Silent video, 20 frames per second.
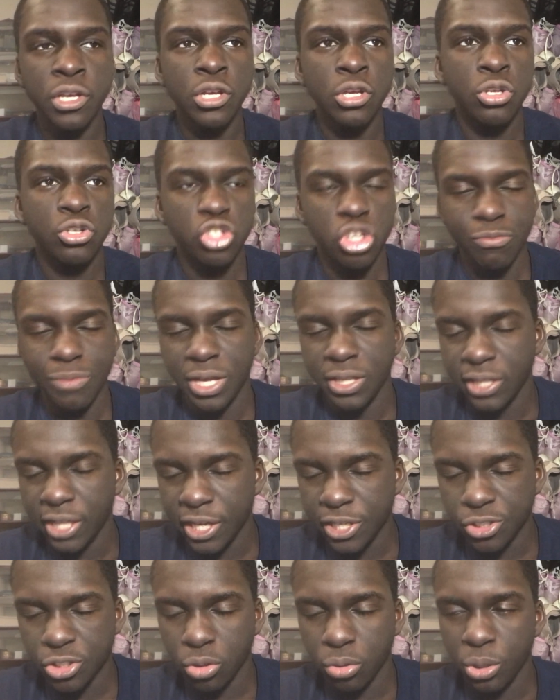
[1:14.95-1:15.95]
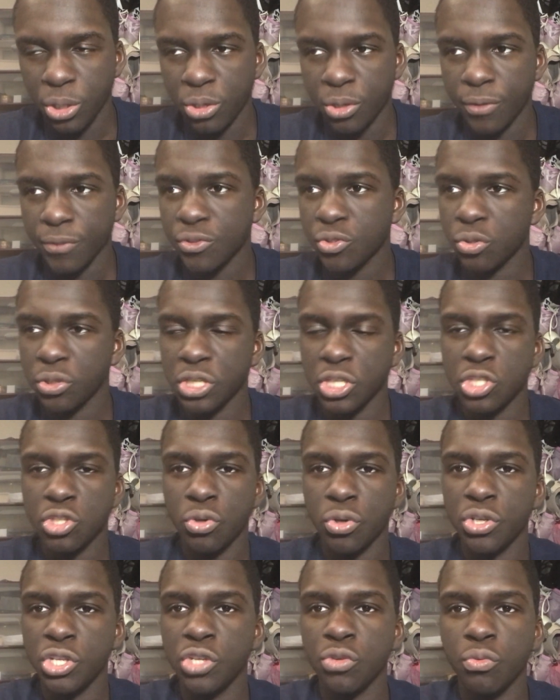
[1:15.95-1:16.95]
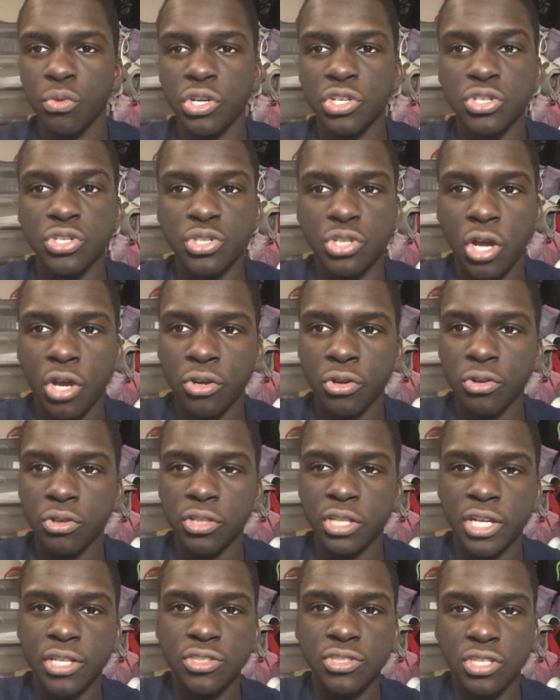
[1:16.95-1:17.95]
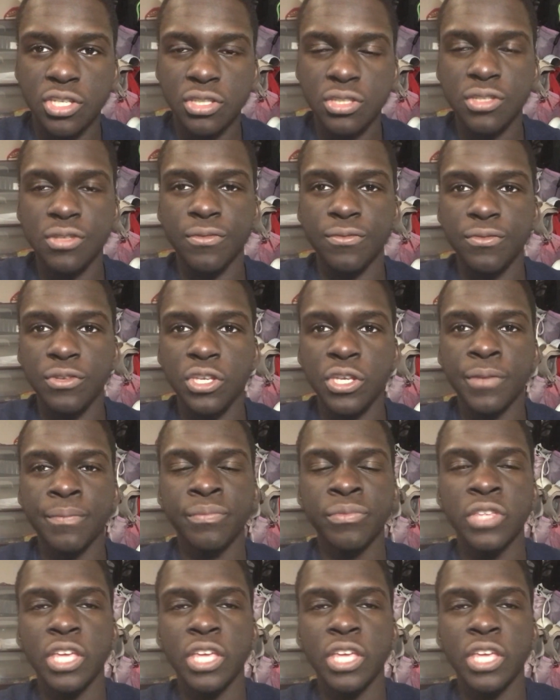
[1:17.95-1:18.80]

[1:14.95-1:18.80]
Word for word: So my last donator of 2020 was Soccer Clan TTV